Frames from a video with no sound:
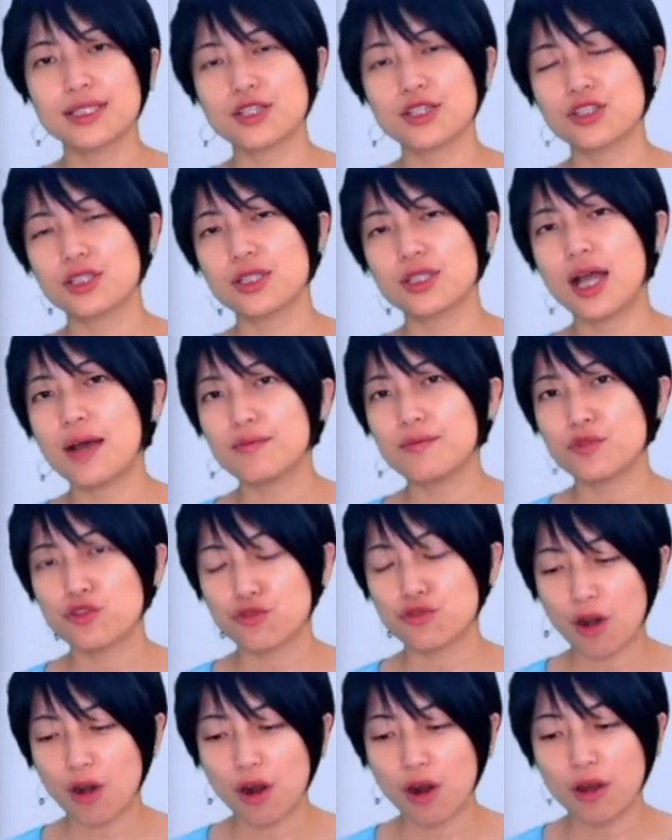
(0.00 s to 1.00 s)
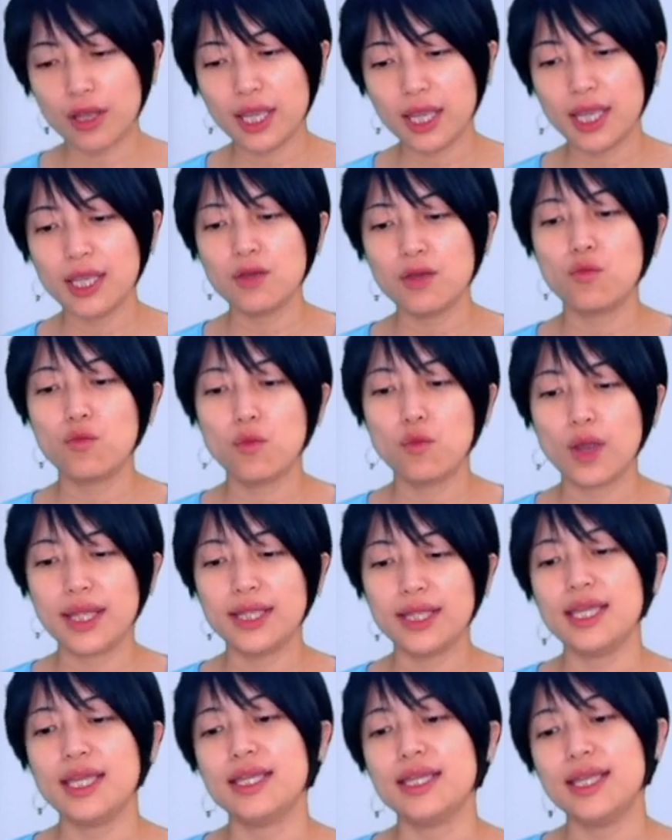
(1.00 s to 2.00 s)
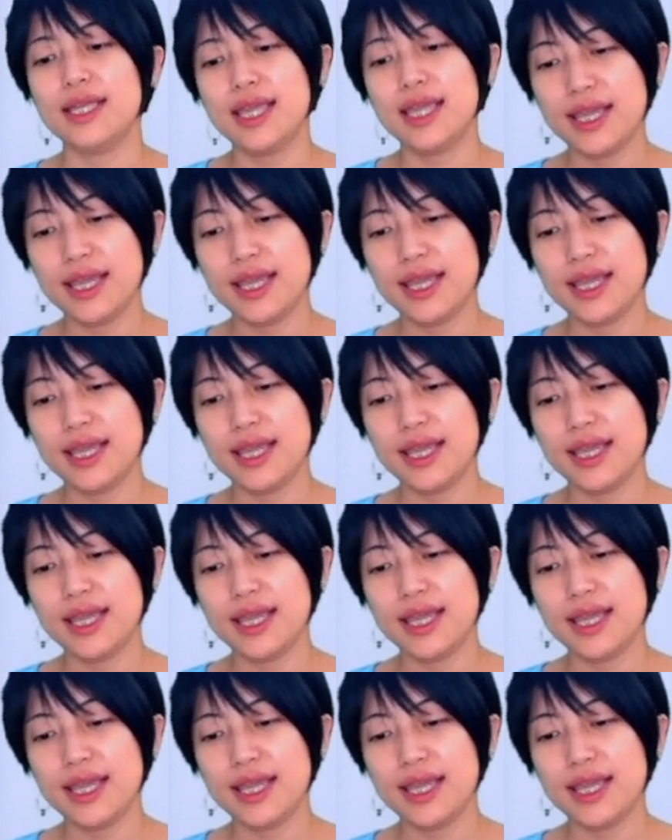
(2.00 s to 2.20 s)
to stop drawing when it